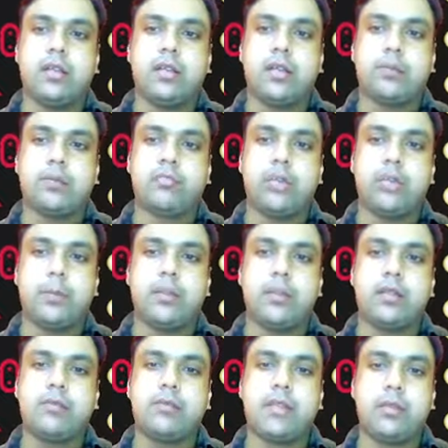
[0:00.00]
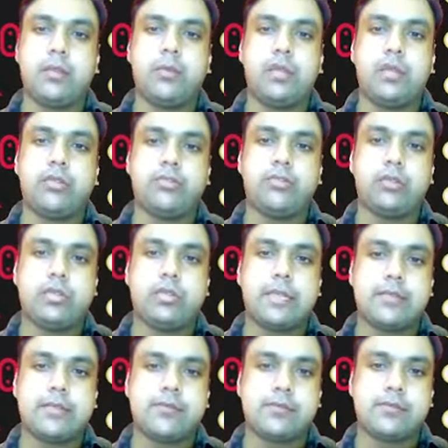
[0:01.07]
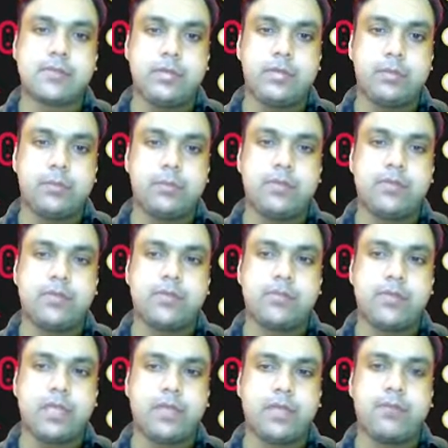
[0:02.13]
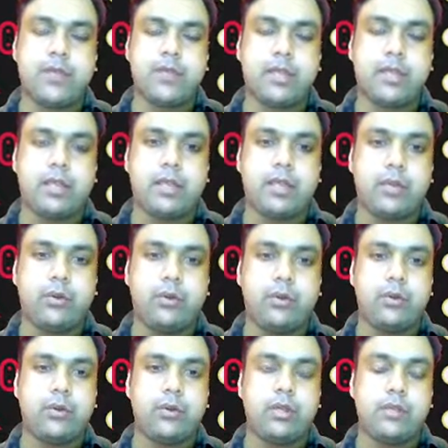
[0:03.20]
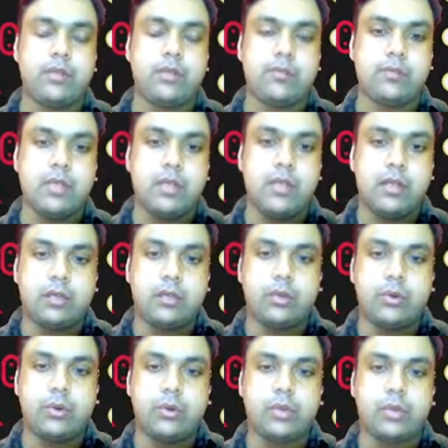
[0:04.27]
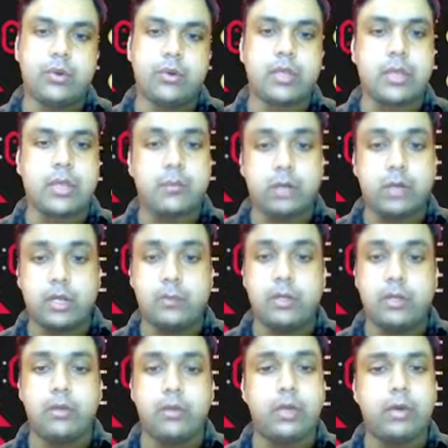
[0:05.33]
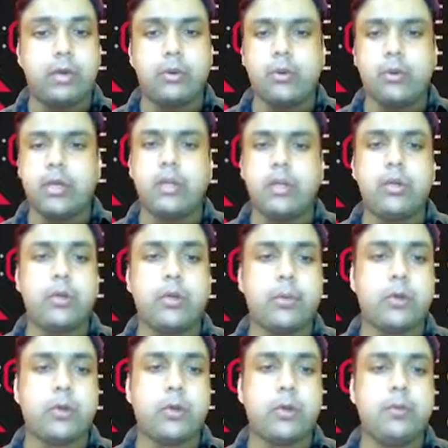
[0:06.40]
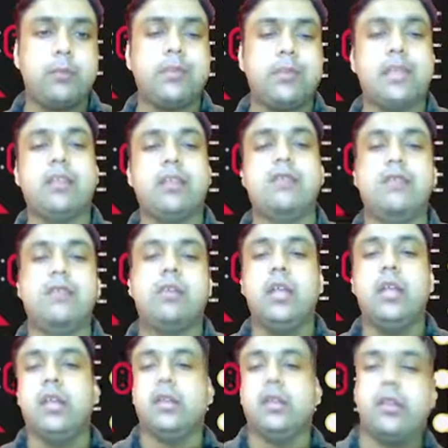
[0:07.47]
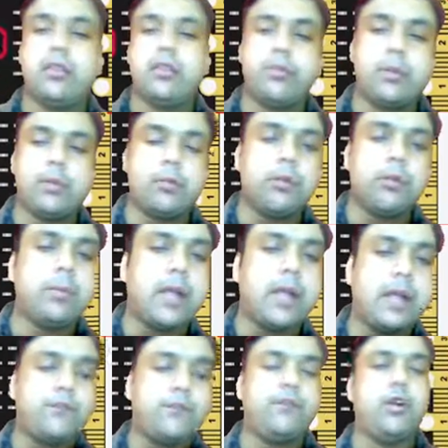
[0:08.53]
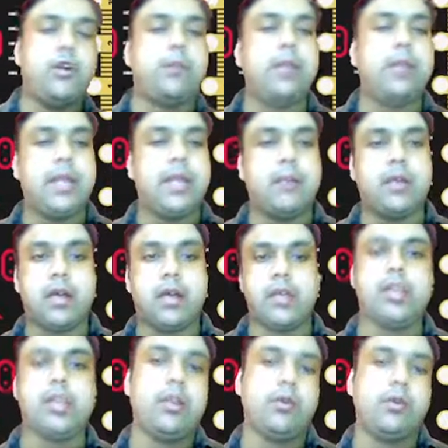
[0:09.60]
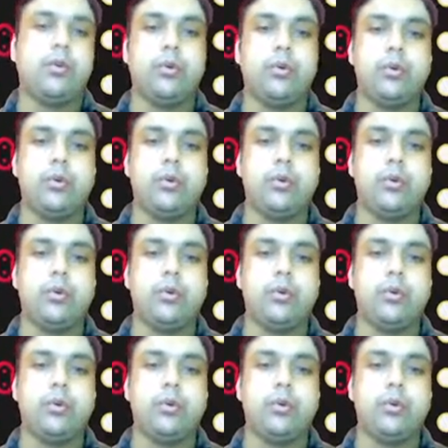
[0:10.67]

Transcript: Now stopping the simulation, let me just see if I can download this code. Okay, I'm not able to download it, no problem. There is one more platform named Arduino.